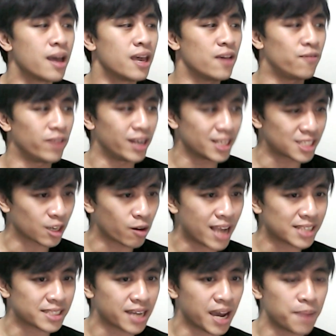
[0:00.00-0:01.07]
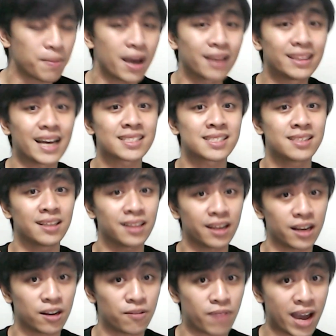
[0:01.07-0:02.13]
If it is a grass type, that's still
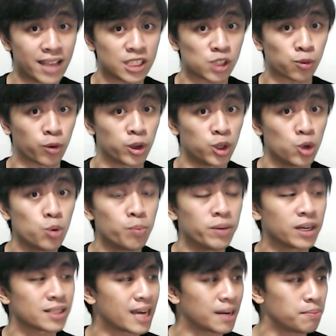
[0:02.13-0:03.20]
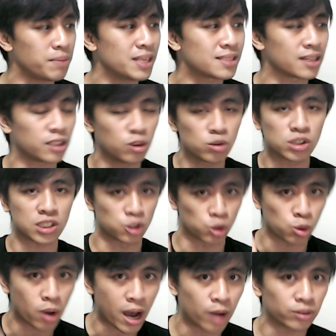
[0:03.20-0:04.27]
an advantage for you because that means that you just
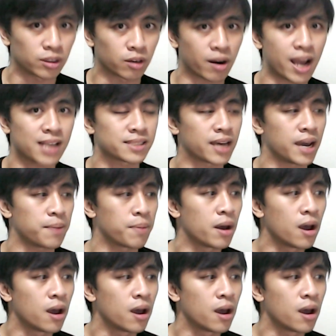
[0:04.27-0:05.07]
drew out the grass type